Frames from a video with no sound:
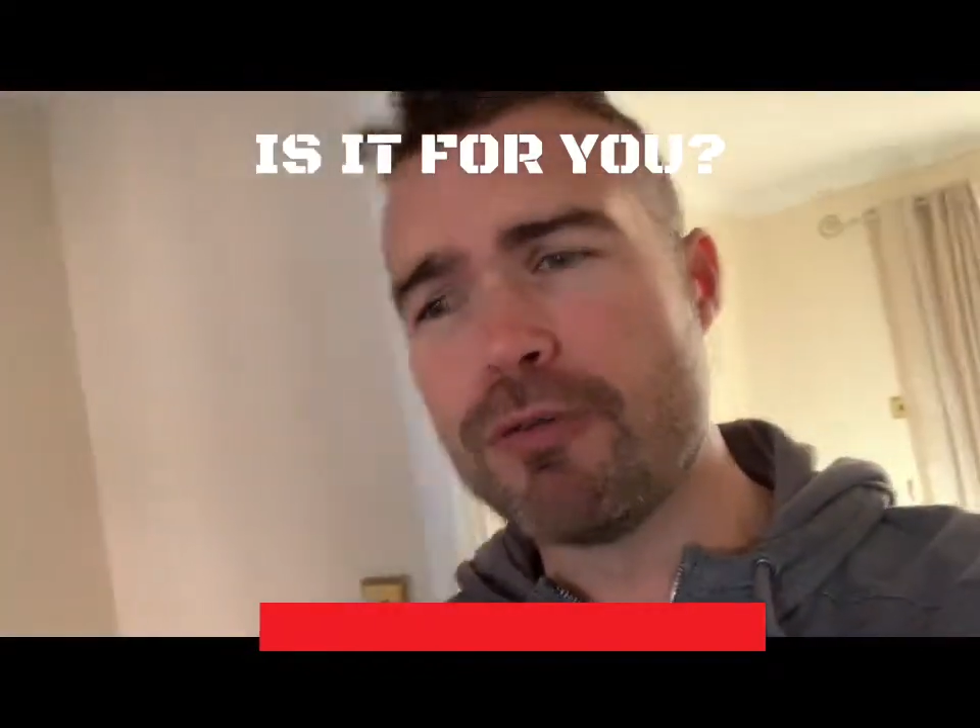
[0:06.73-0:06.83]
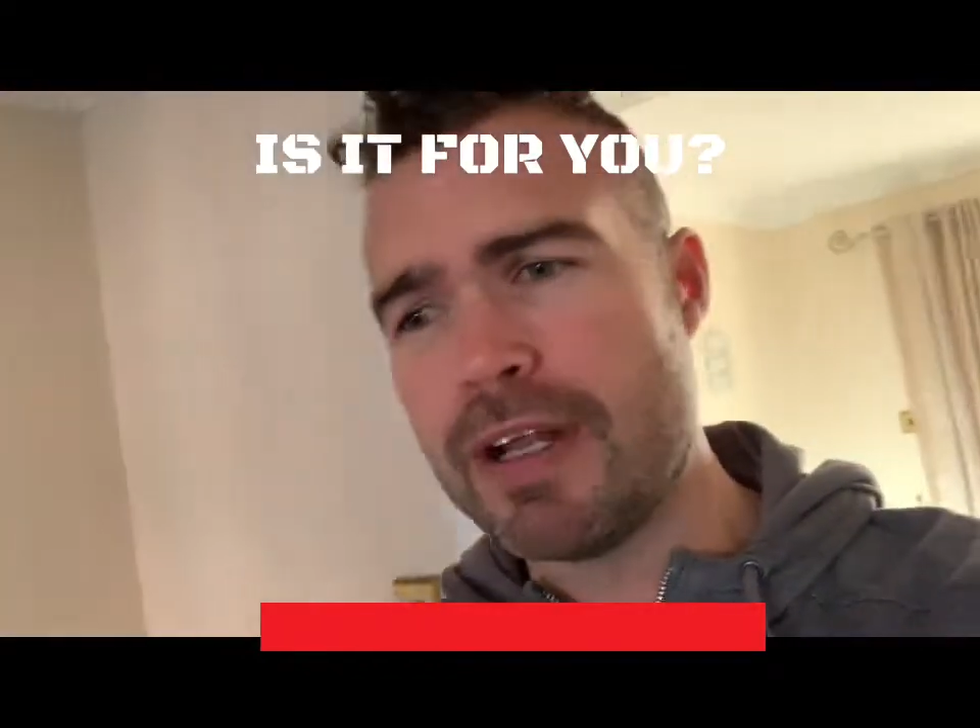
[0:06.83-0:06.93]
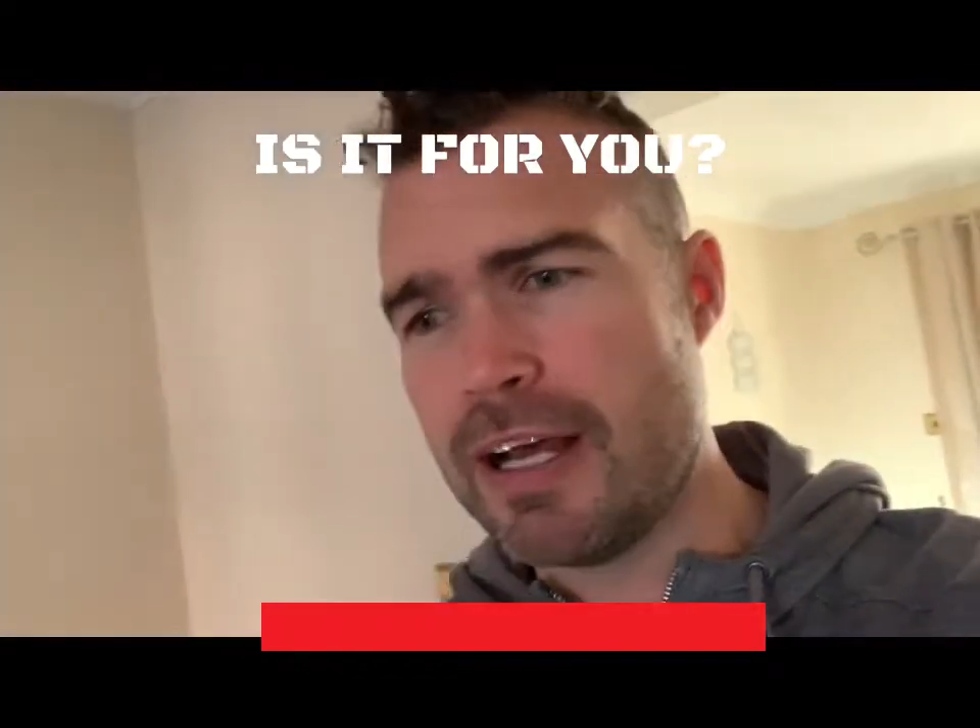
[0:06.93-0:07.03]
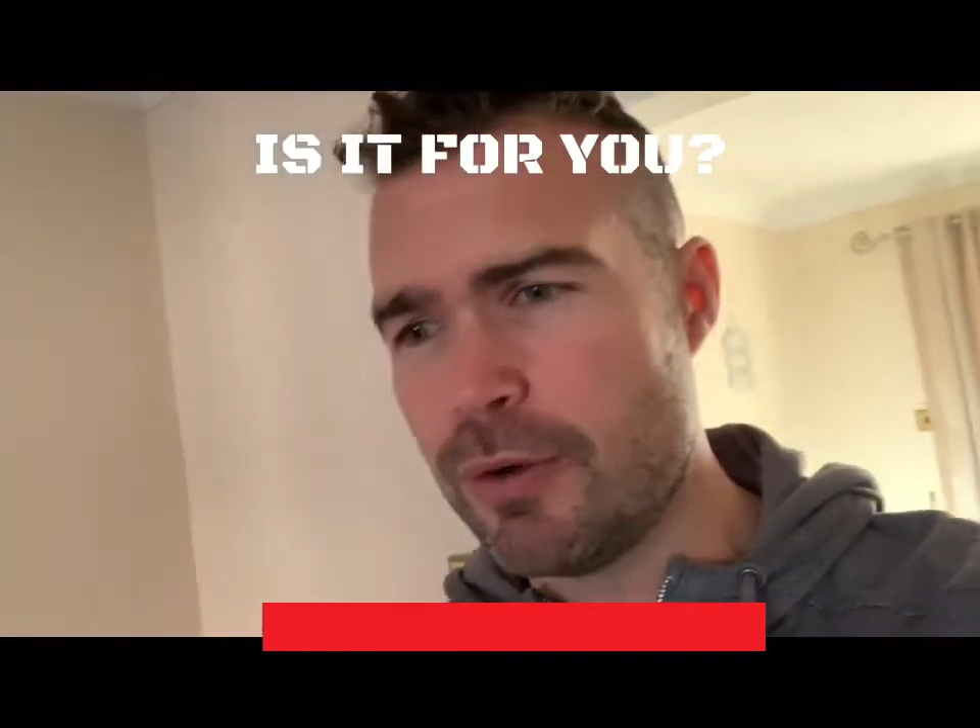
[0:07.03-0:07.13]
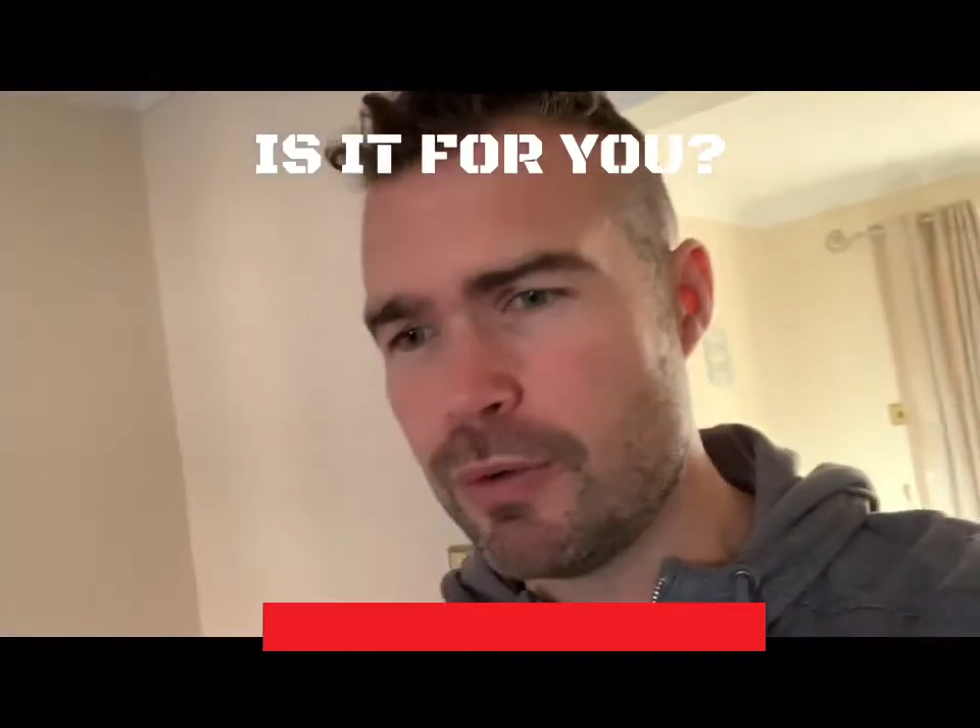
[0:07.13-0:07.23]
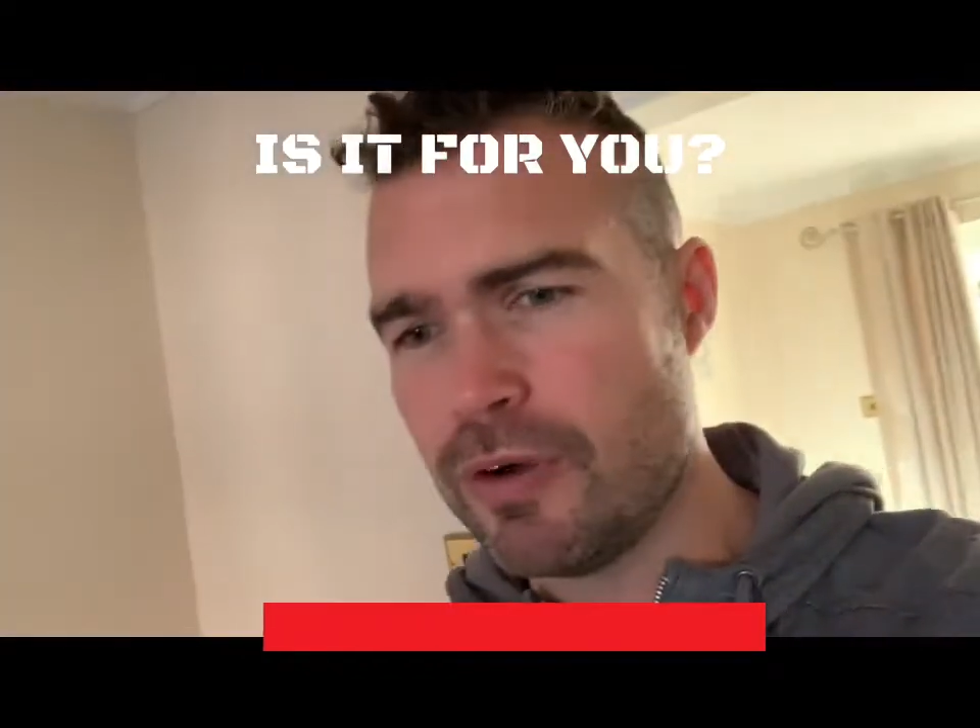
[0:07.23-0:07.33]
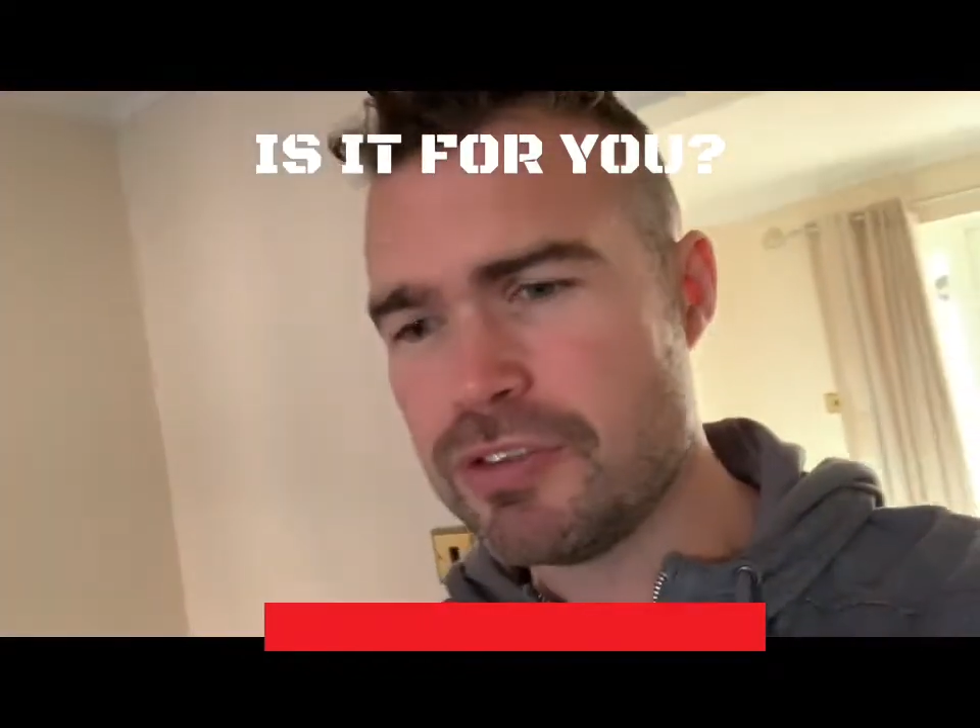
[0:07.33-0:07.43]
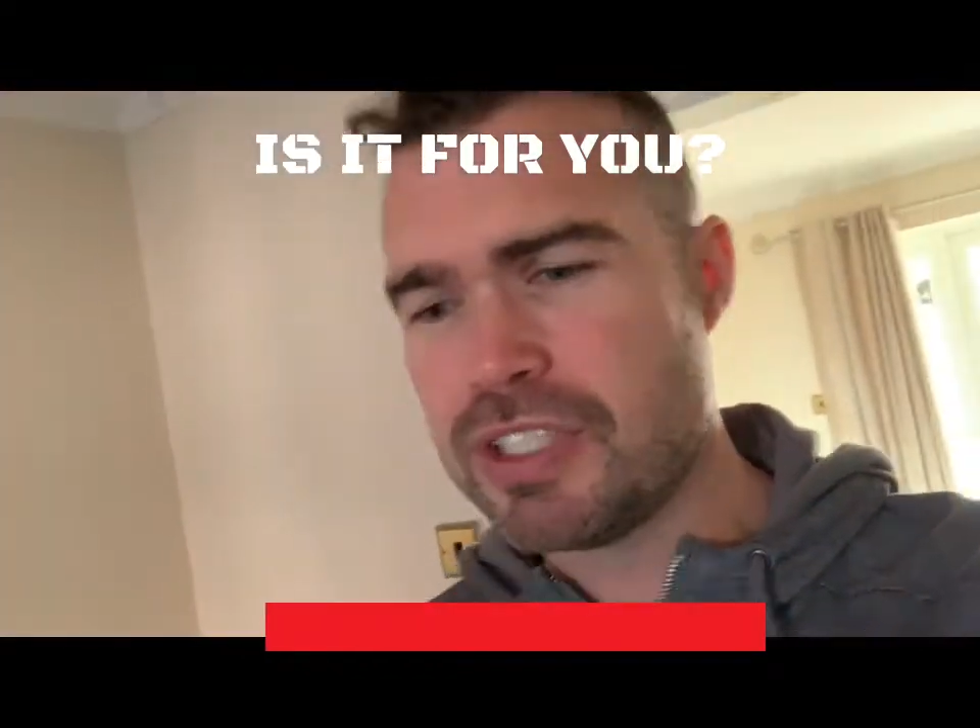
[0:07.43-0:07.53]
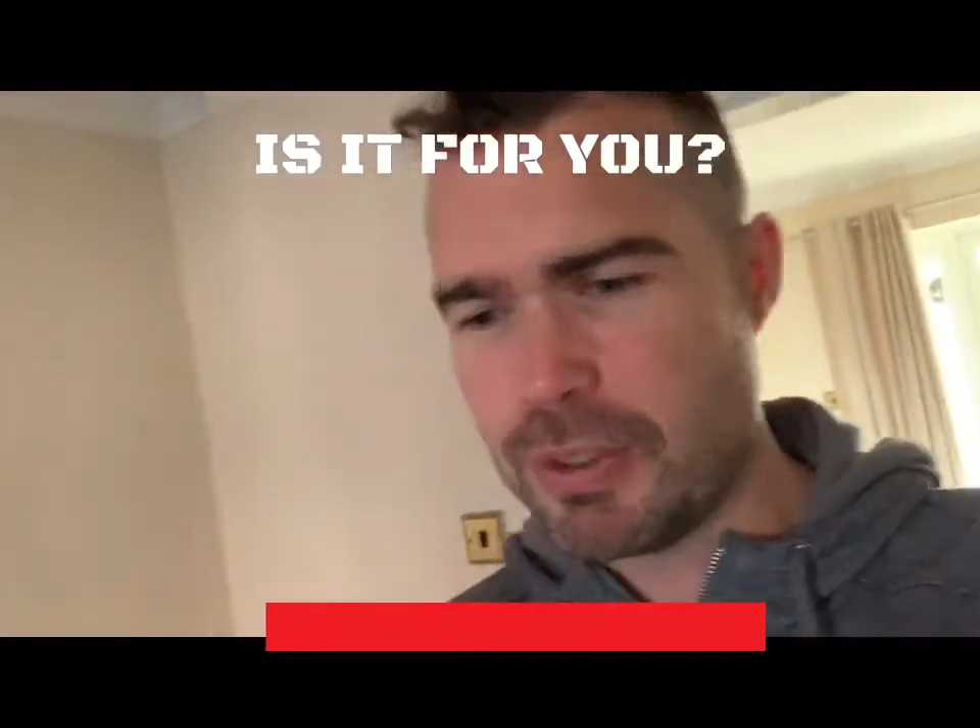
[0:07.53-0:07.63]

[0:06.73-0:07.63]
Now, obviously,